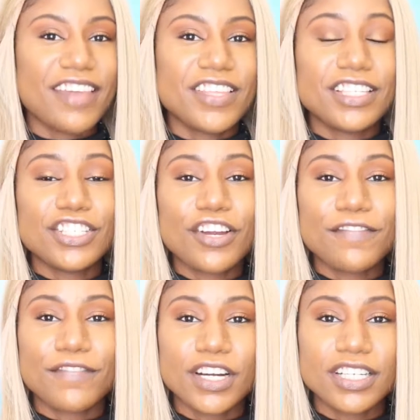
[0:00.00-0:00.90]
If this is your
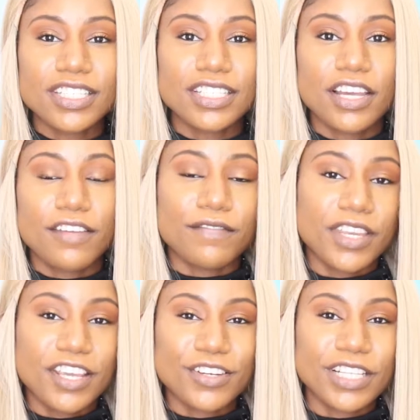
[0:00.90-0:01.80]
first
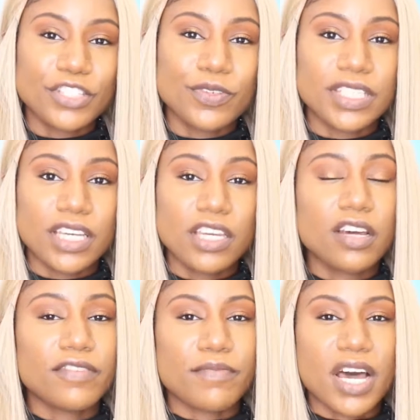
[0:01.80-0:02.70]
video that you've seen
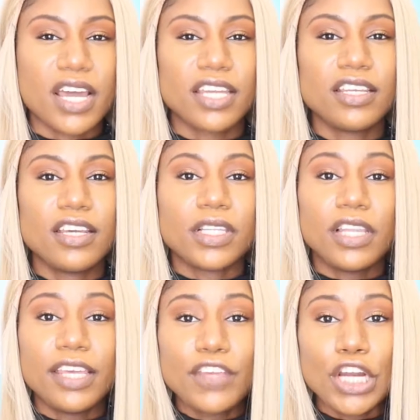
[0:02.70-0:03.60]
of mine,
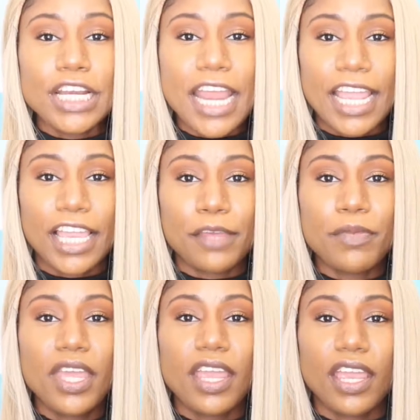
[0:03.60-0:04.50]
leave your
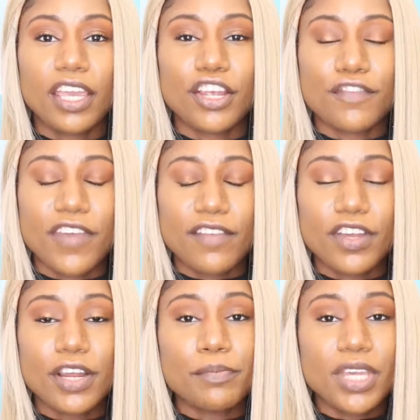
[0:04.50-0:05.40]
name and your
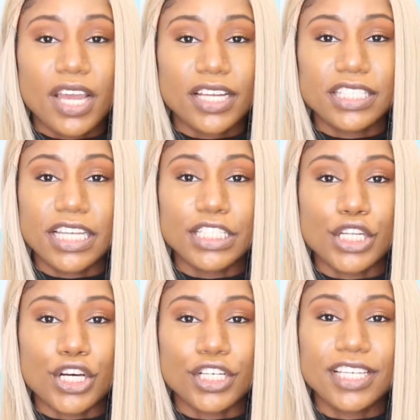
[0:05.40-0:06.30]
favorite Beyonce
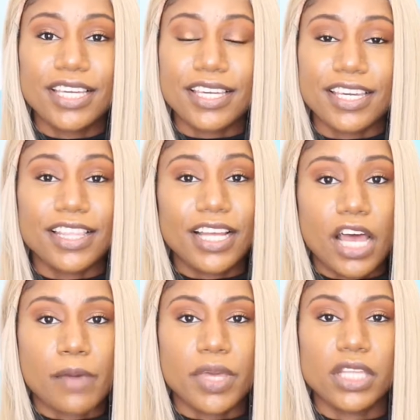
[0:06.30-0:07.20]
song in the
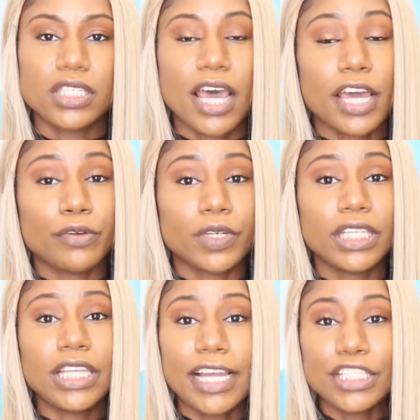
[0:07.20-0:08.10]
comments. I'd
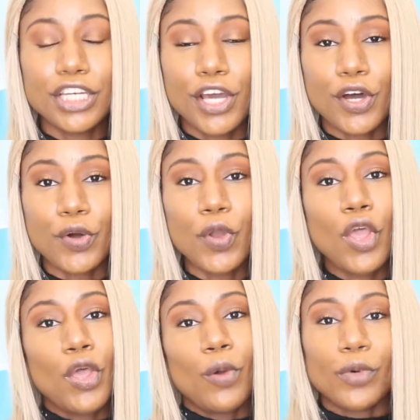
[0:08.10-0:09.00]
really like to know
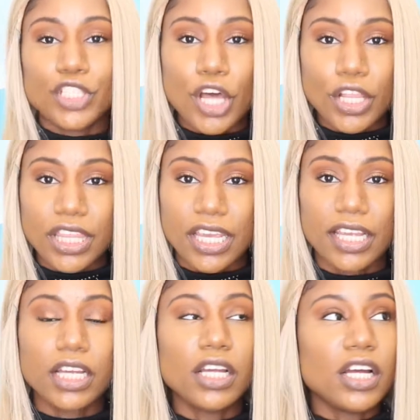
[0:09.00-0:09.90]
what y'all
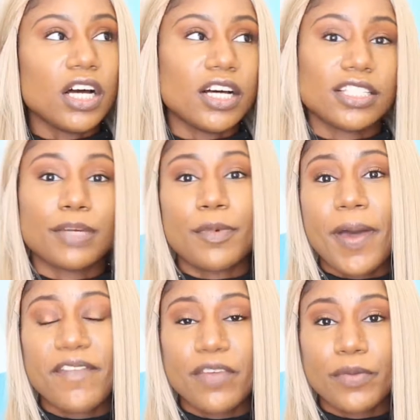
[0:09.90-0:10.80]
think. Some of
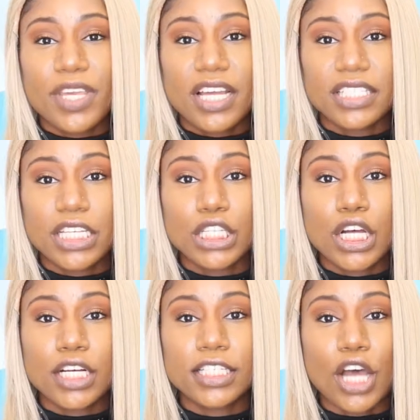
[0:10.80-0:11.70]
my favorite Beyonce
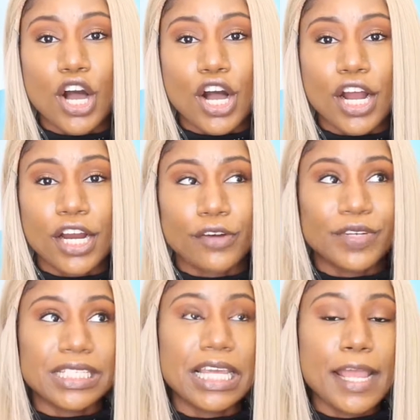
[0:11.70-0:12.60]
songs are
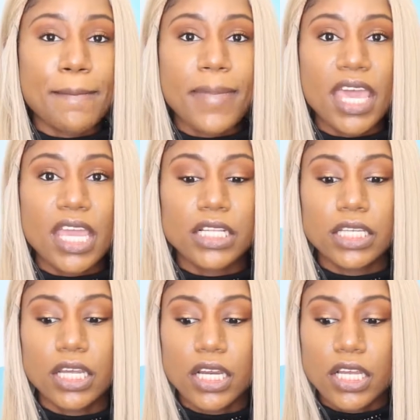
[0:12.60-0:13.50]
Resentment,